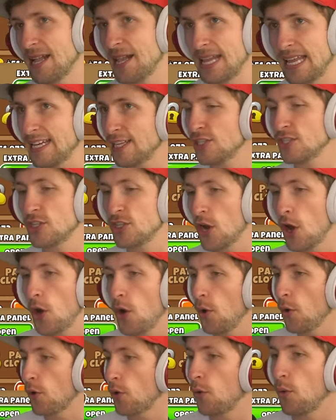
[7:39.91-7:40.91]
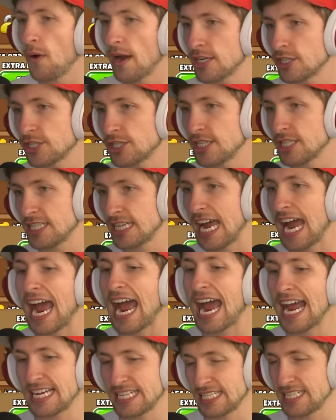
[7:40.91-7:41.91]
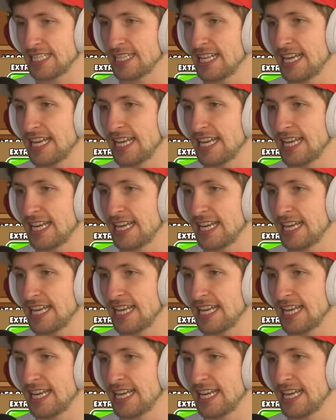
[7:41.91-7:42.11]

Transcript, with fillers: Like, no questions asked,